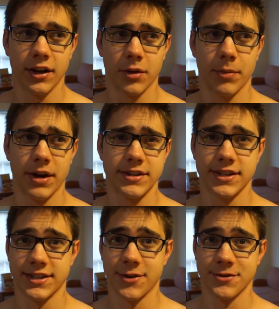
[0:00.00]
combined
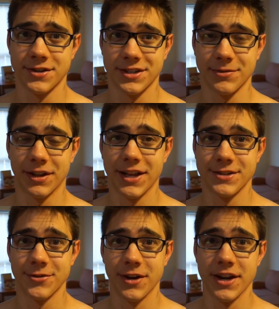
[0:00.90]
six hours of sleep the
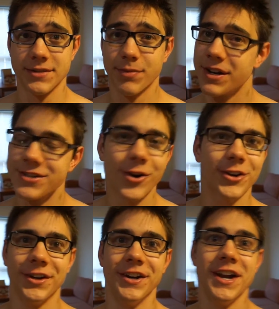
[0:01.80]
last two days. But it's all
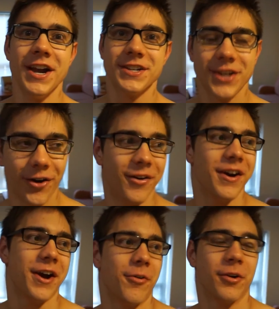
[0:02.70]
good. So
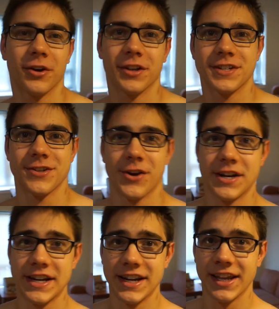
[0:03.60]
we're gonna get
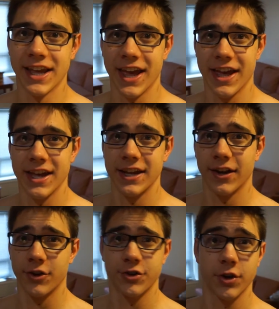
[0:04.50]
started eating and
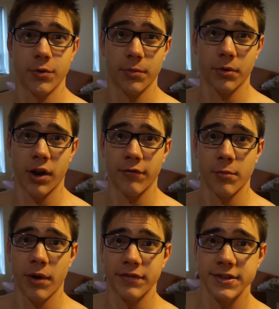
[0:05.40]
I'll show you what I'm gonna have for
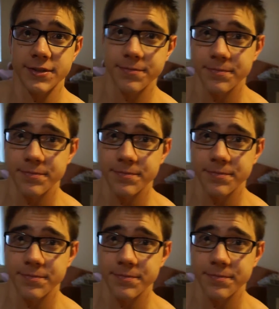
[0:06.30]
breakfast.